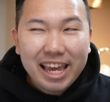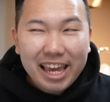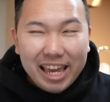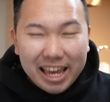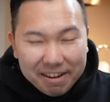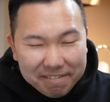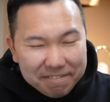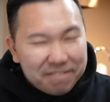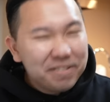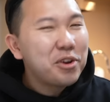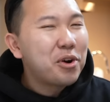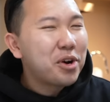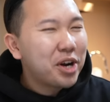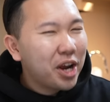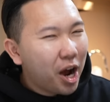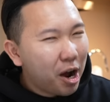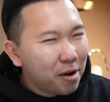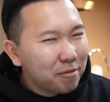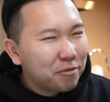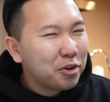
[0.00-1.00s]
if you're
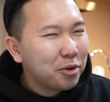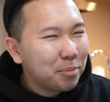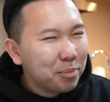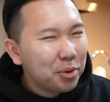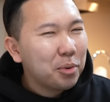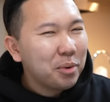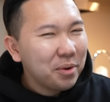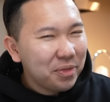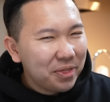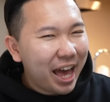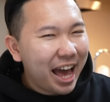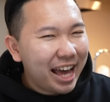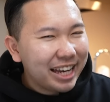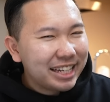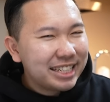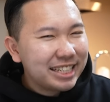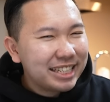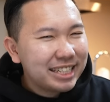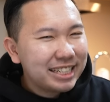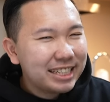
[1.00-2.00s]
comfortable with
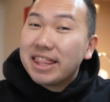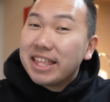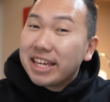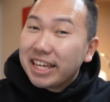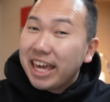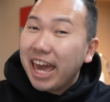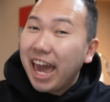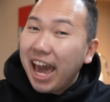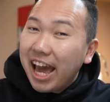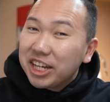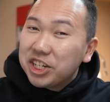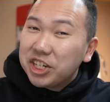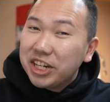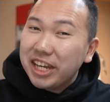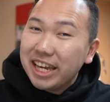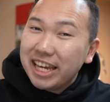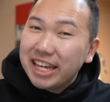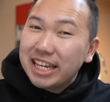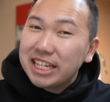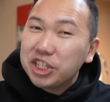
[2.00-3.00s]
that. The catch
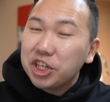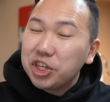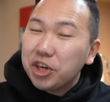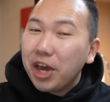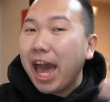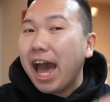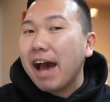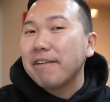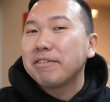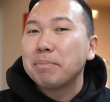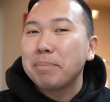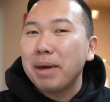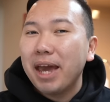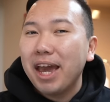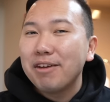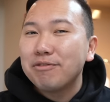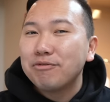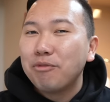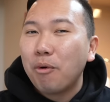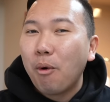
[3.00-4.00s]
is you have to
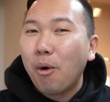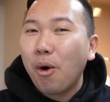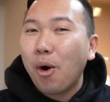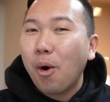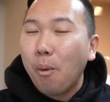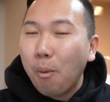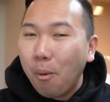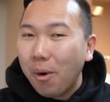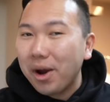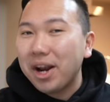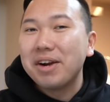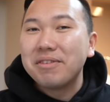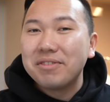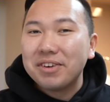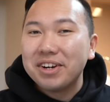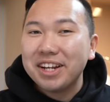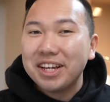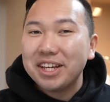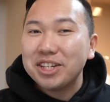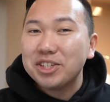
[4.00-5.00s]
pay for whatever
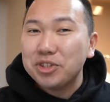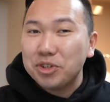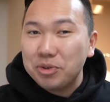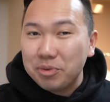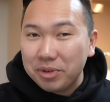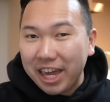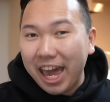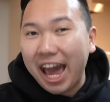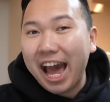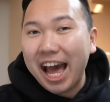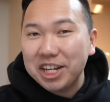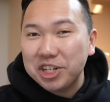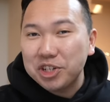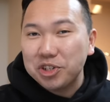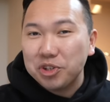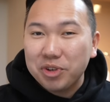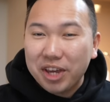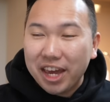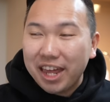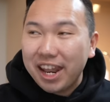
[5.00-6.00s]
it is you catch.
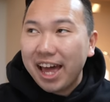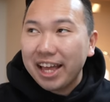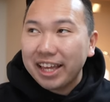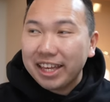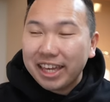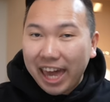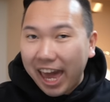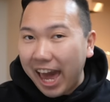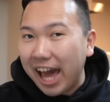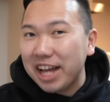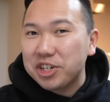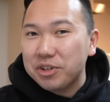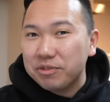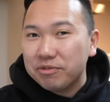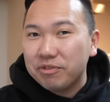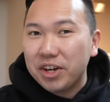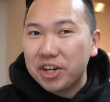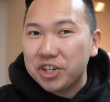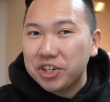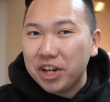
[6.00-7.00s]
You cannot catch a
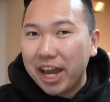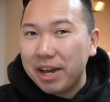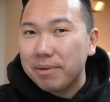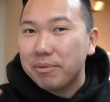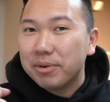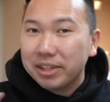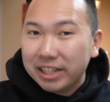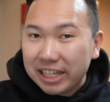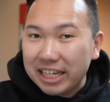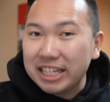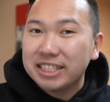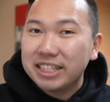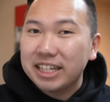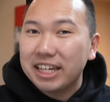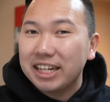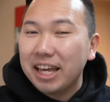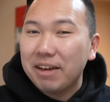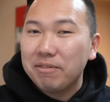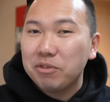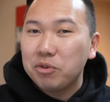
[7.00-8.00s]
fish and release
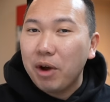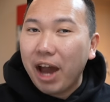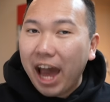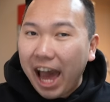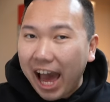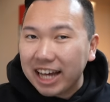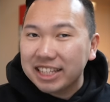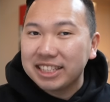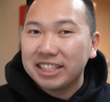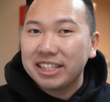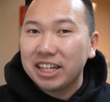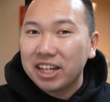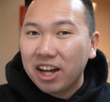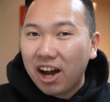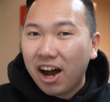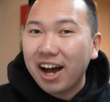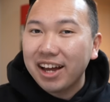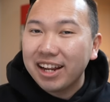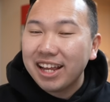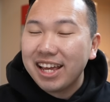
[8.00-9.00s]
it if you accidentally
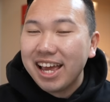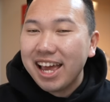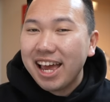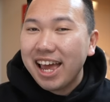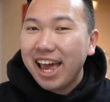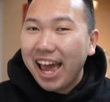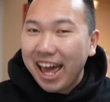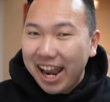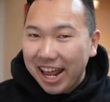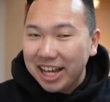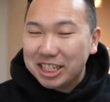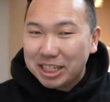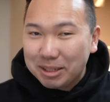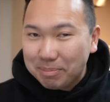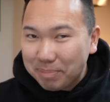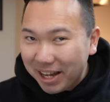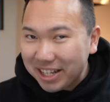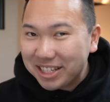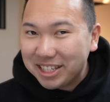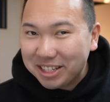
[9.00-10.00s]
caught an
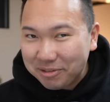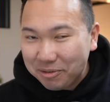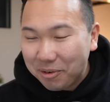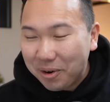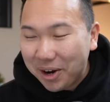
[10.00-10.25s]
expensive